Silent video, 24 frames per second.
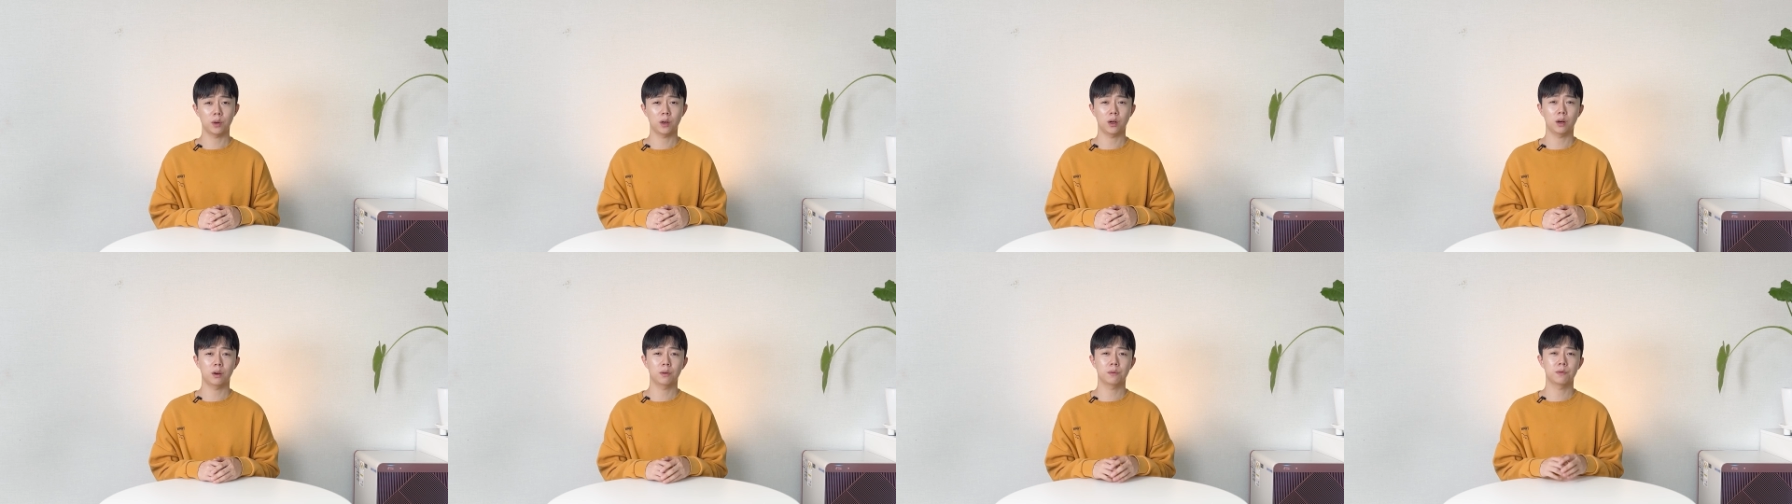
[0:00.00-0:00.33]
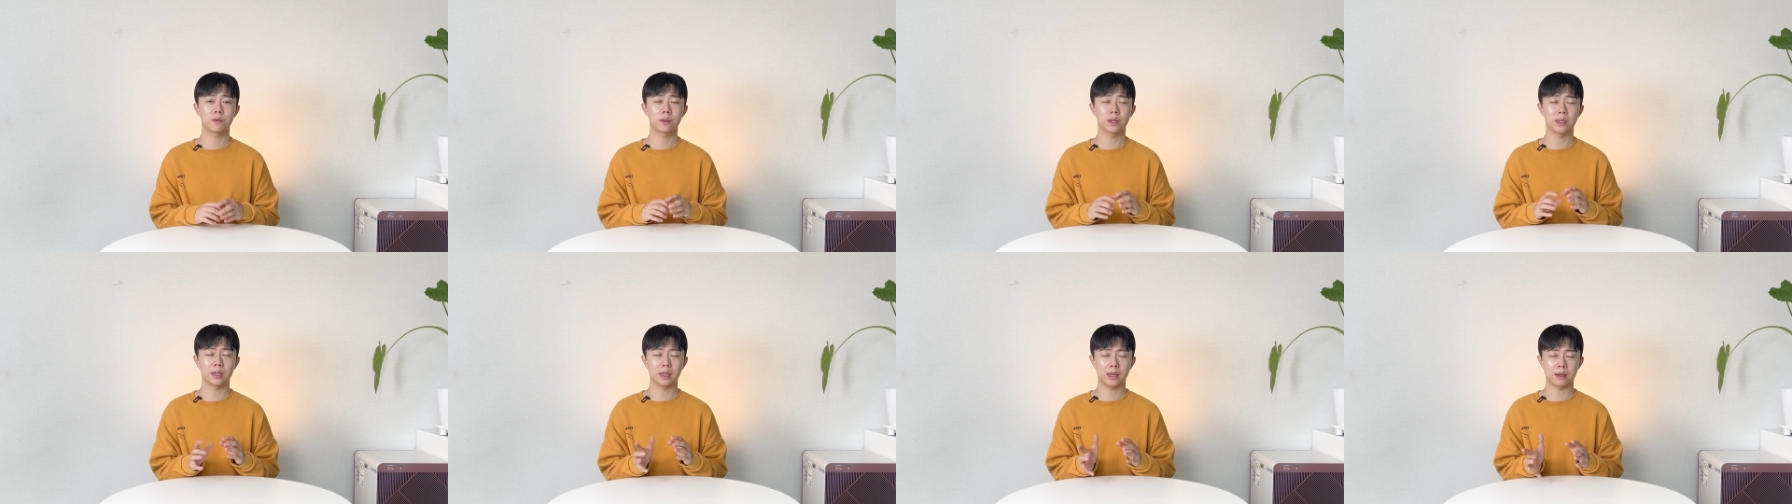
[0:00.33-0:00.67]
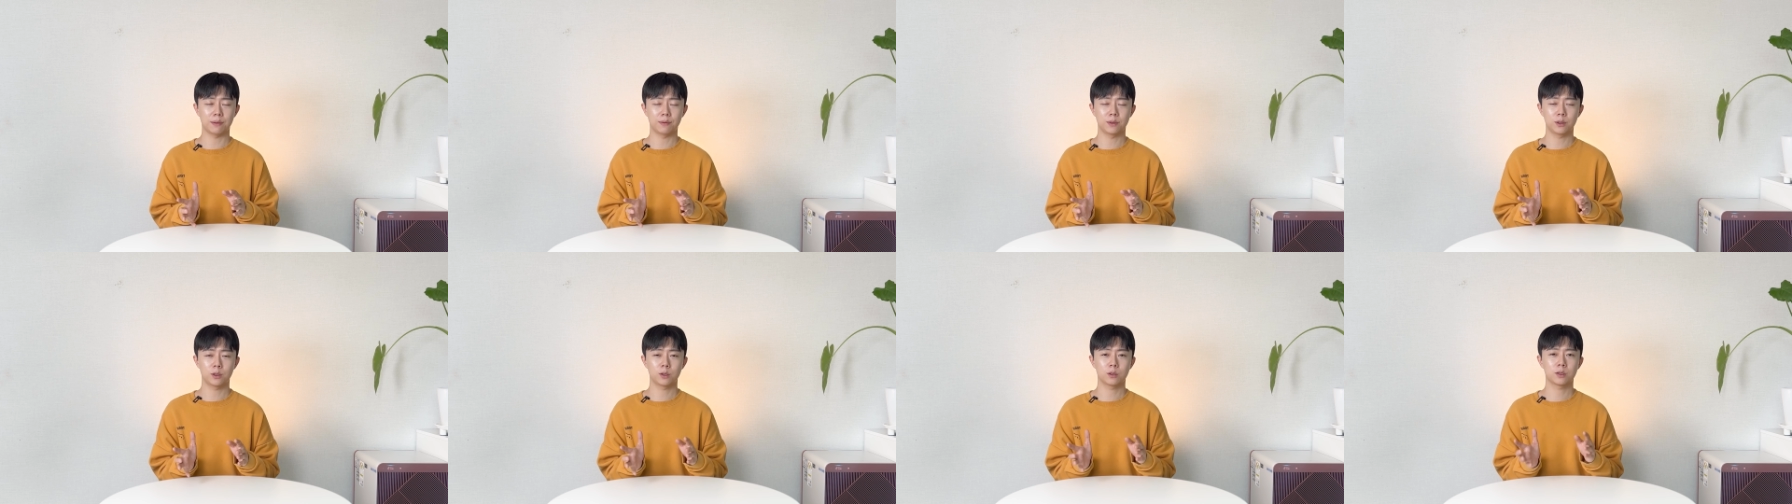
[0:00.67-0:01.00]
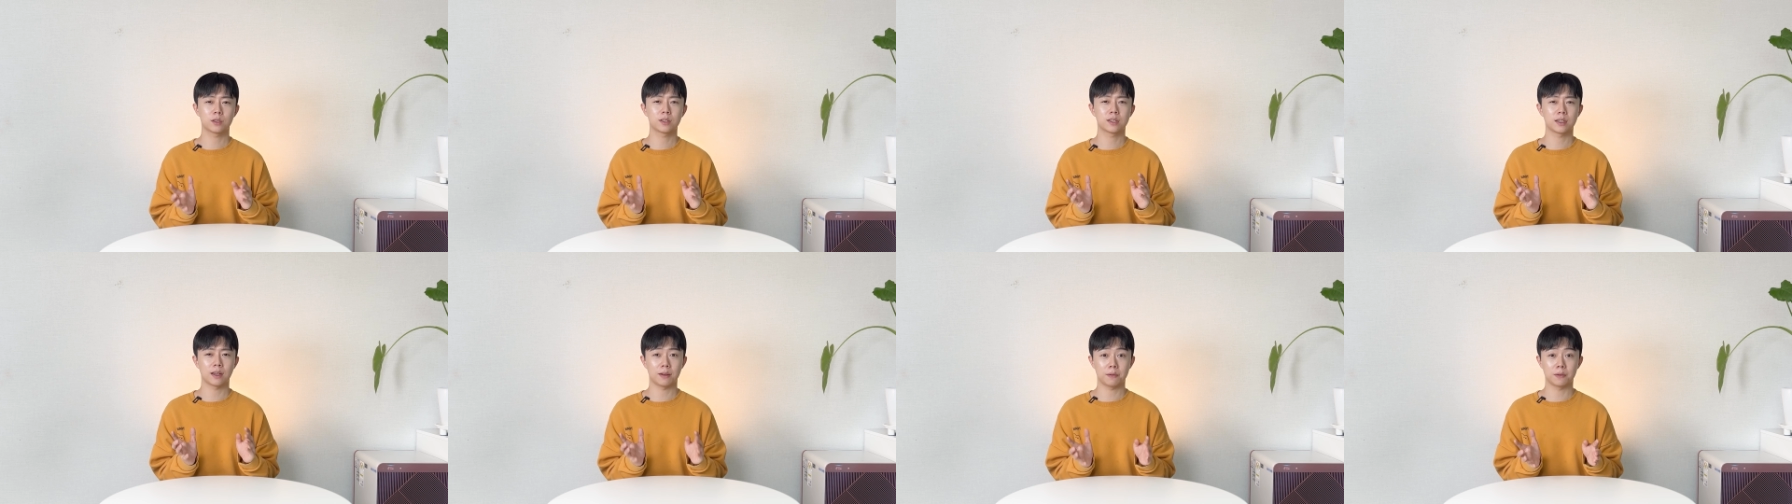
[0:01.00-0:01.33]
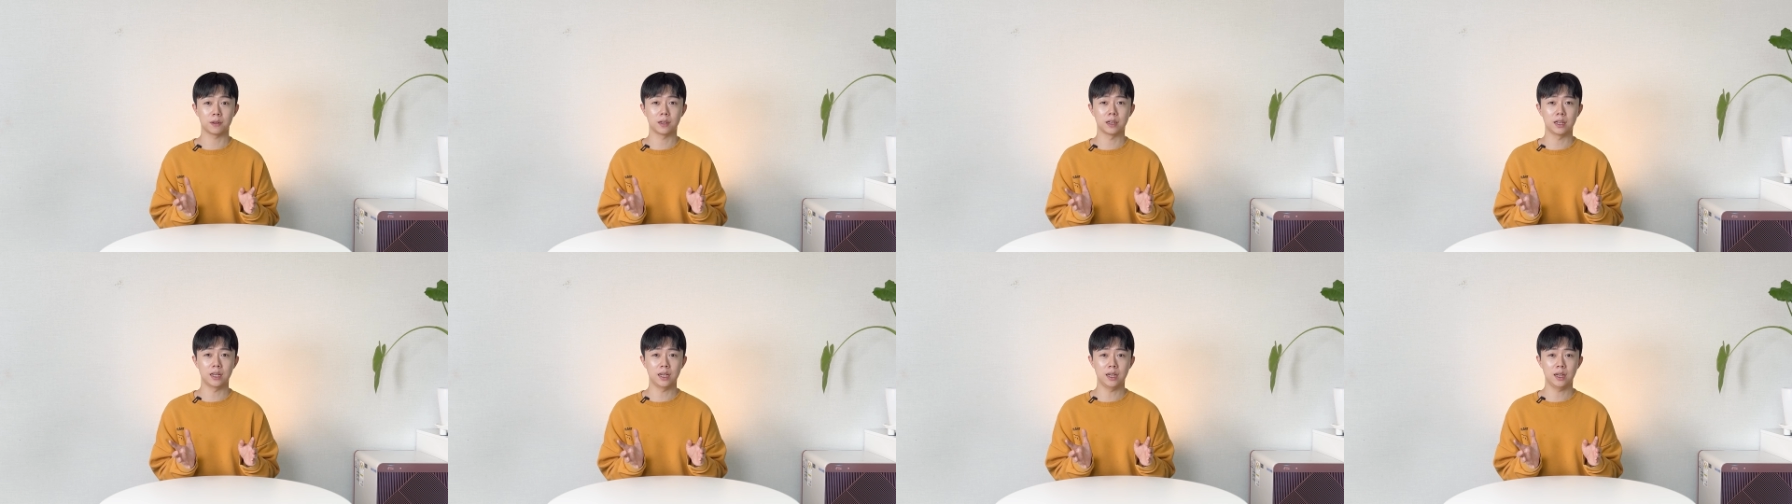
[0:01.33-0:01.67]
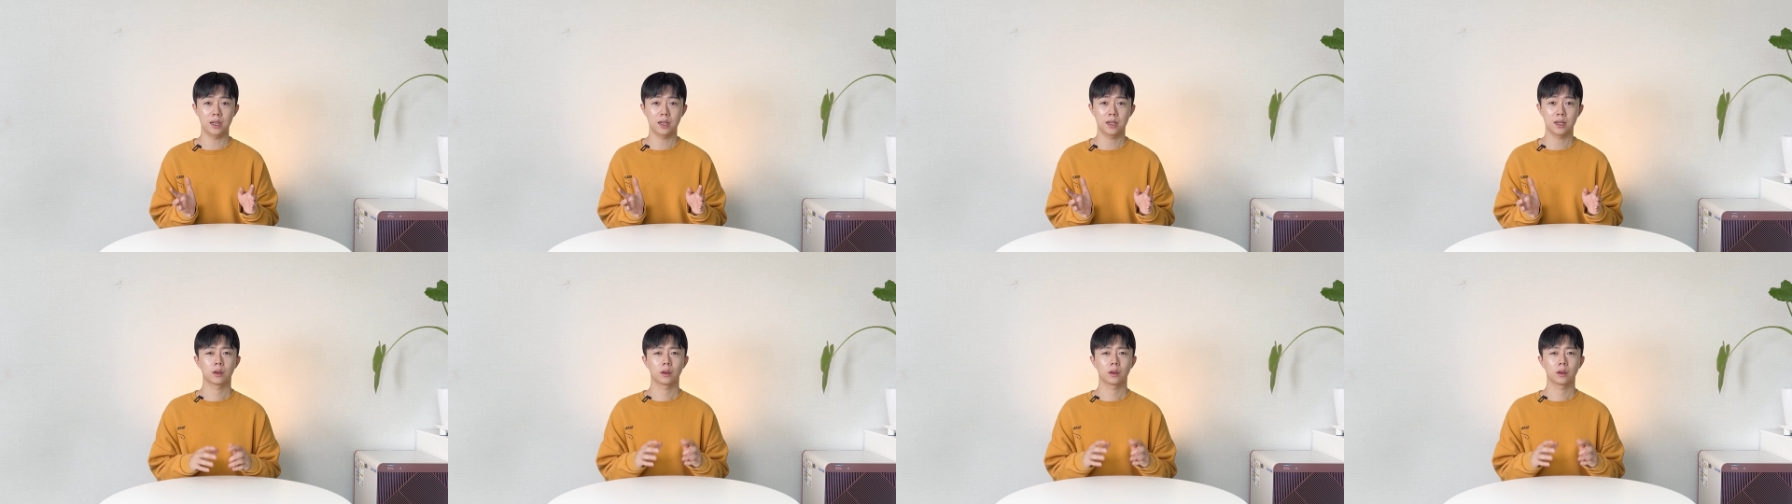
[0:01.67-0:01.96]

of 1170.